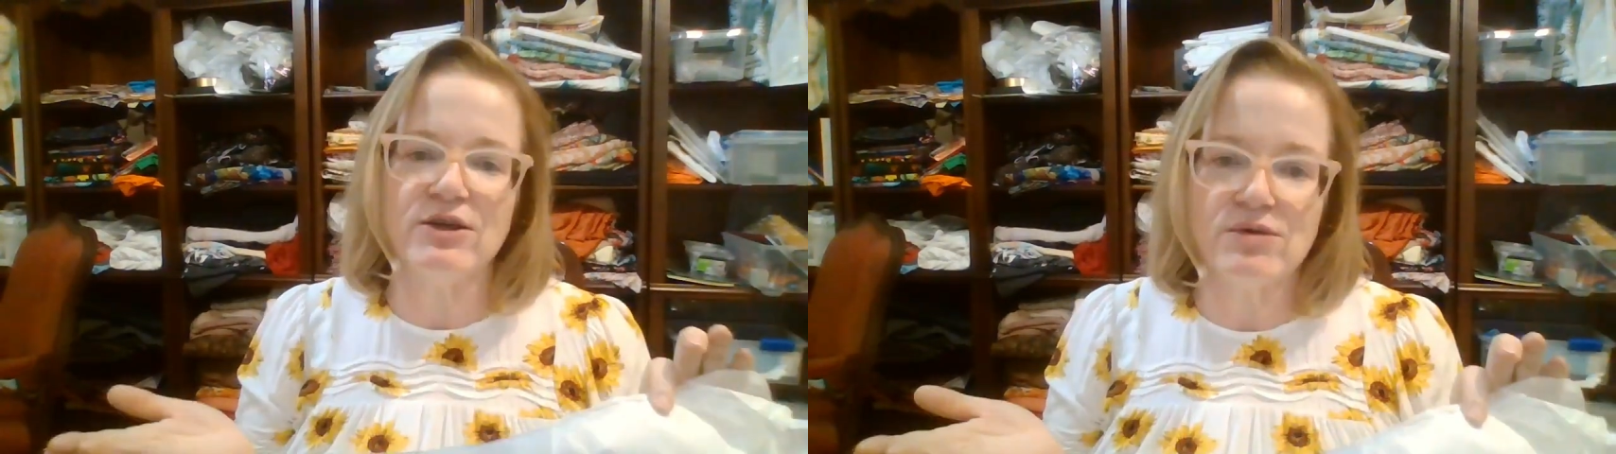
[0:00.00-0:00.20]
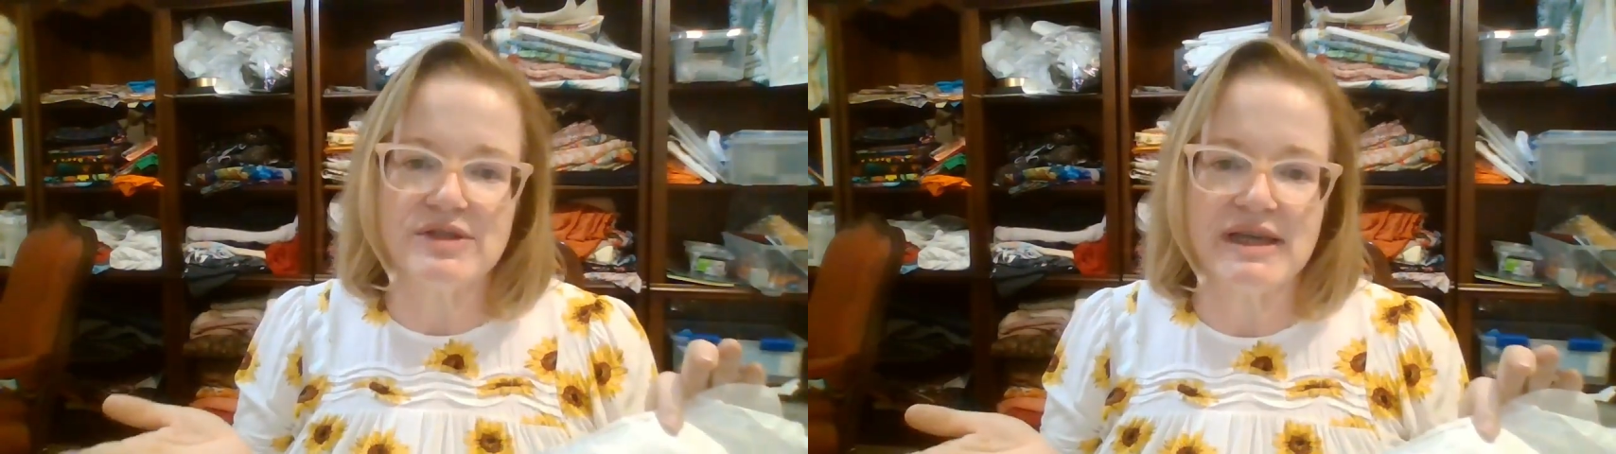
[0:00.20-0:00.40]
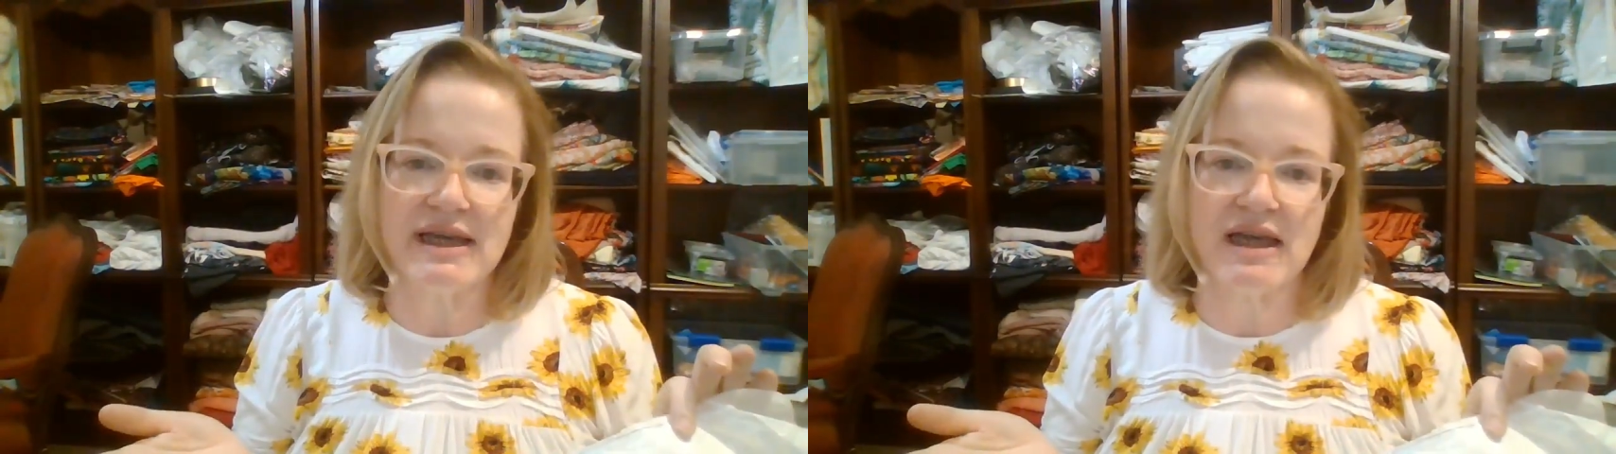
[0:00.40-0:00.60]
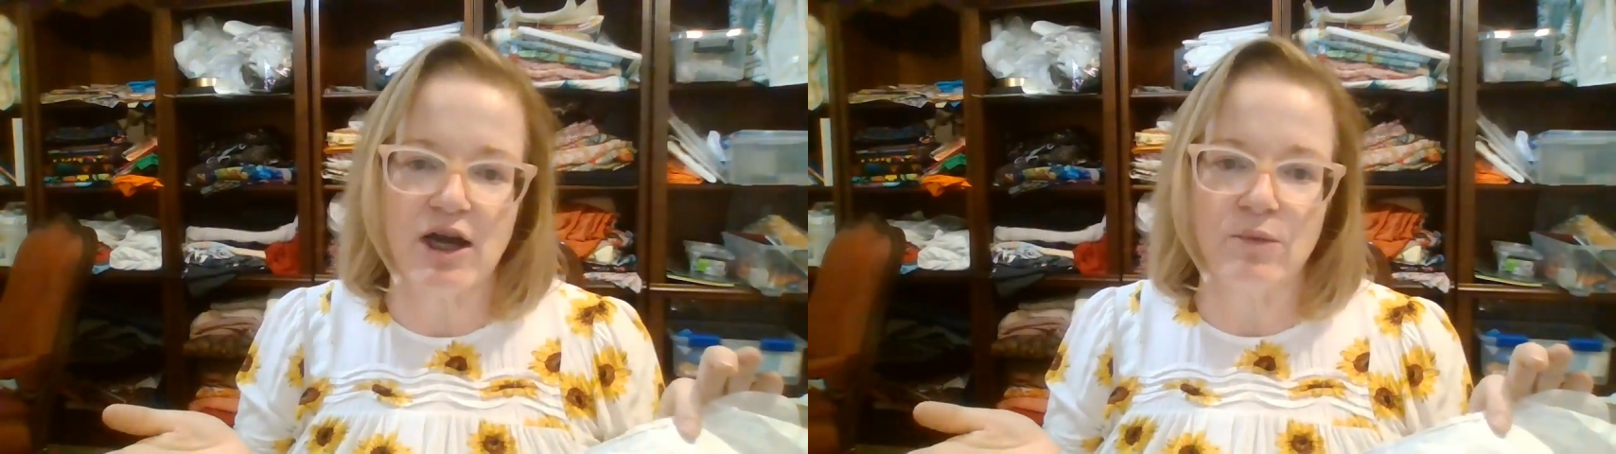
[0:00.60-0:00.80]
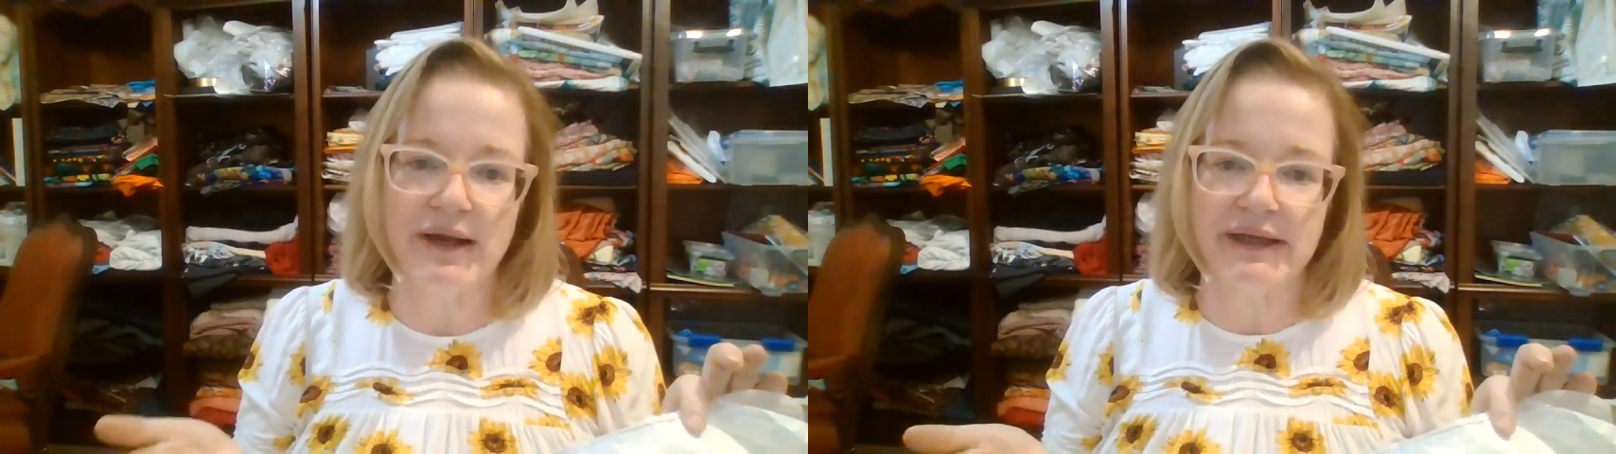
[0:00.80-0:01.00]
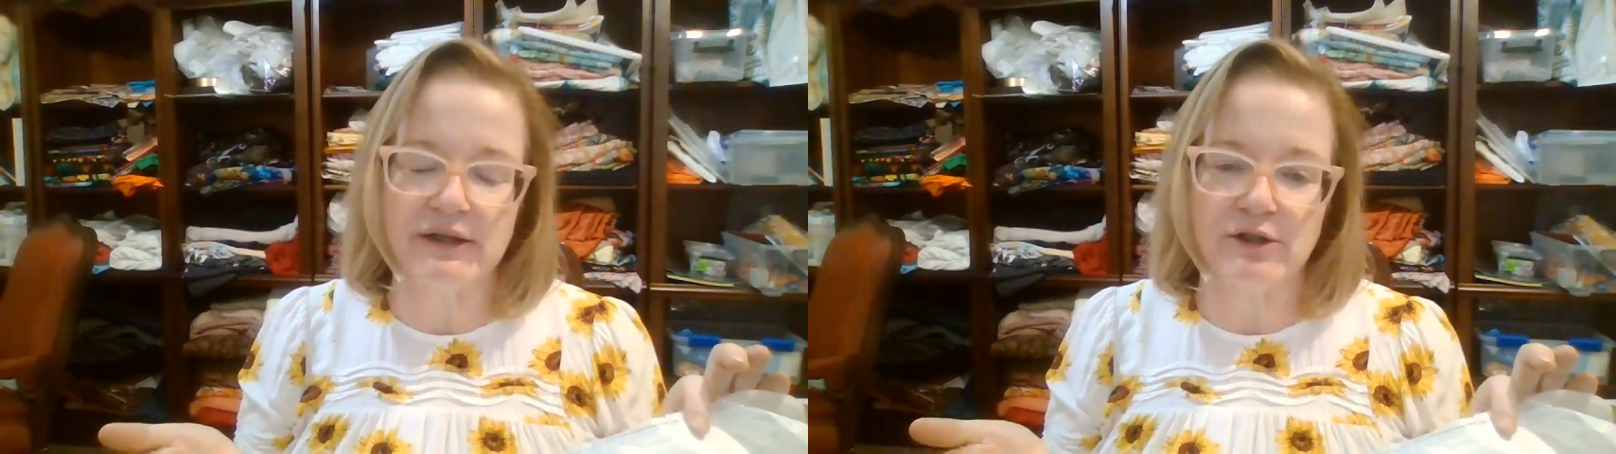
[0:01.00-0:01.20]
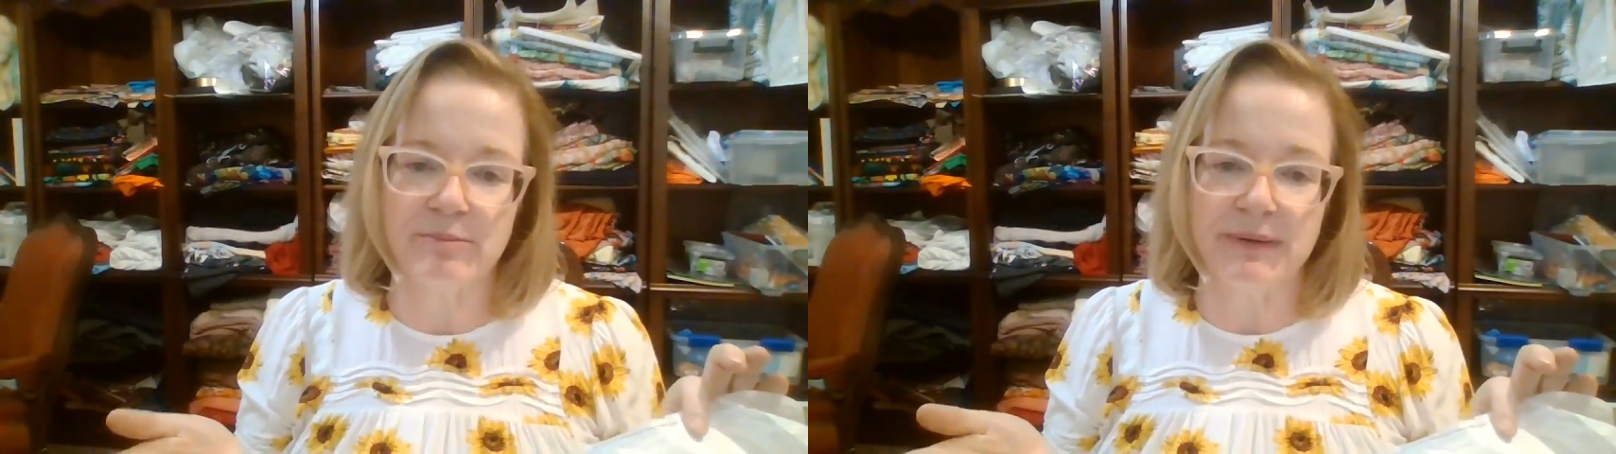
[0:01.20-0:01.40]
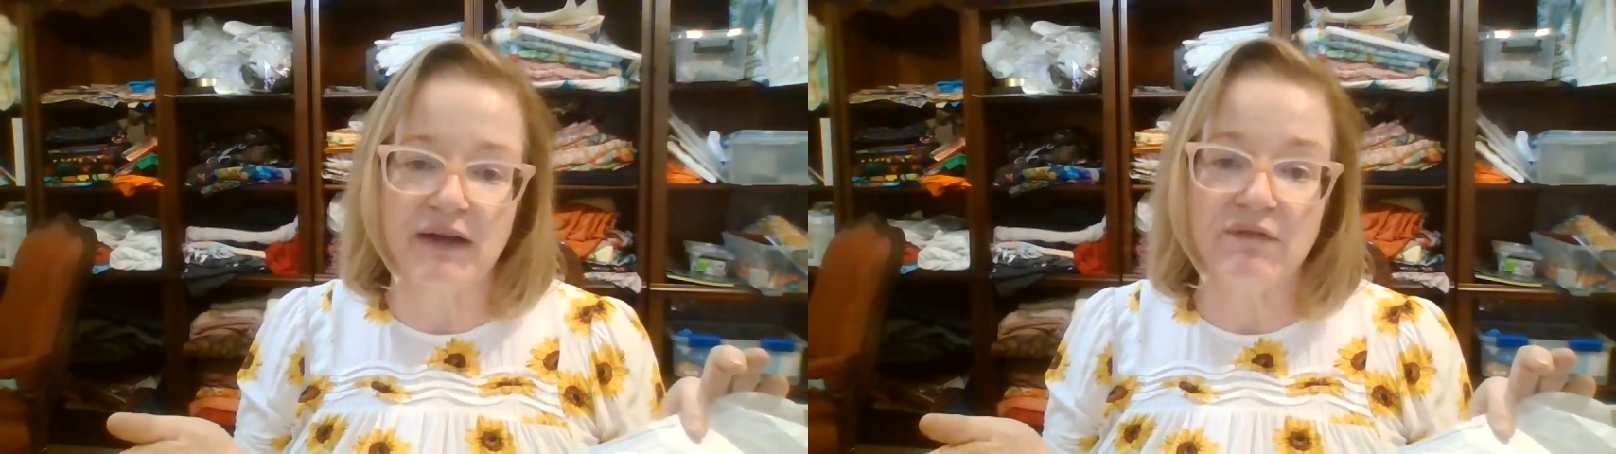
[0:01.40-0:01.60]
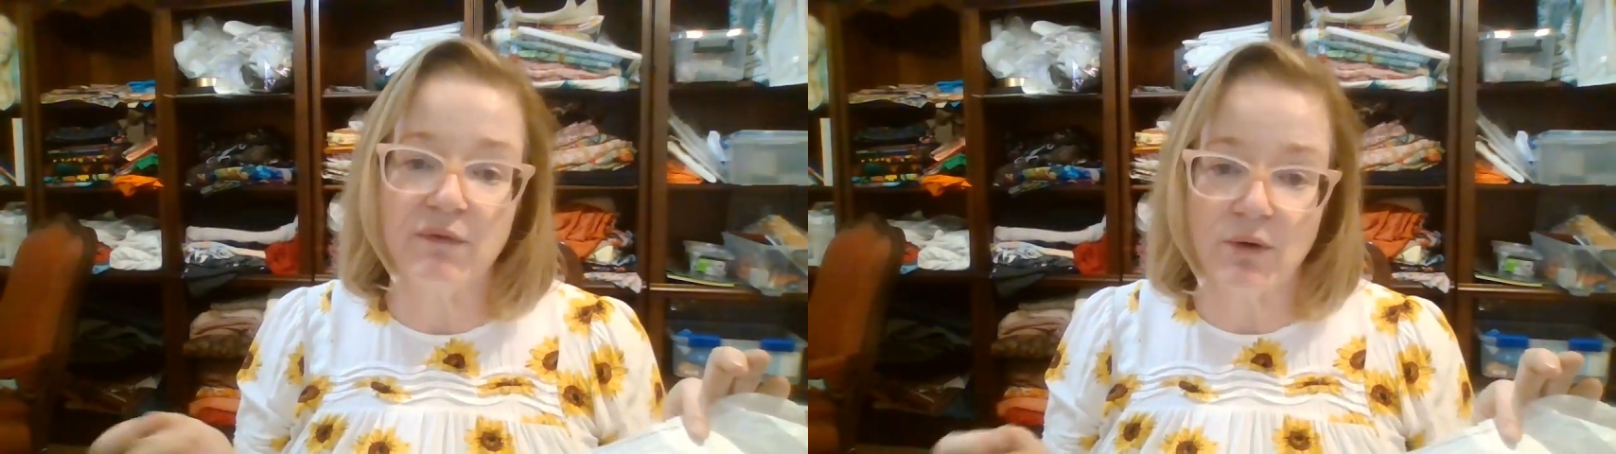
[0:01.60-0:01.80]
using a regular Big